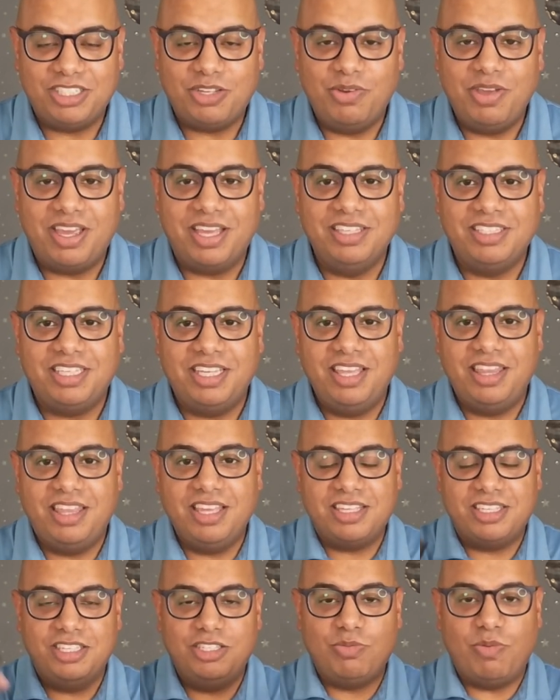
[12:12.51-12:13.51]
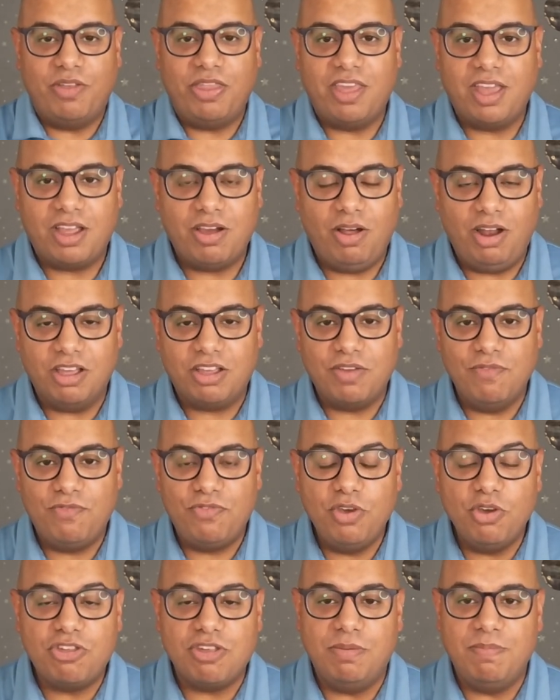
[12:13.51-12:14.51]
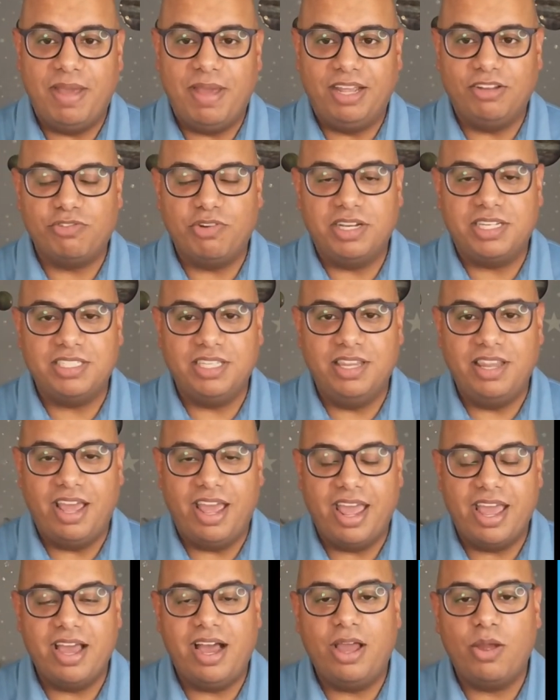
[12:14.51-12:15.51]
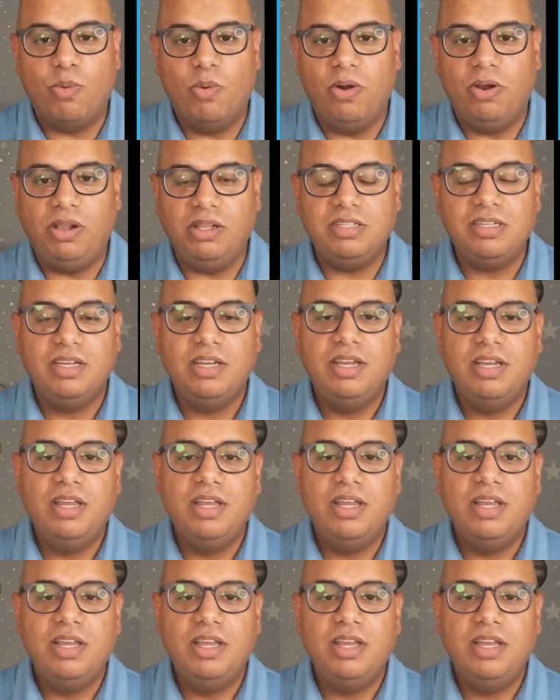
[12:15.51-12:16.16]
So you can see this is what they call a confusion matrix in the AI world,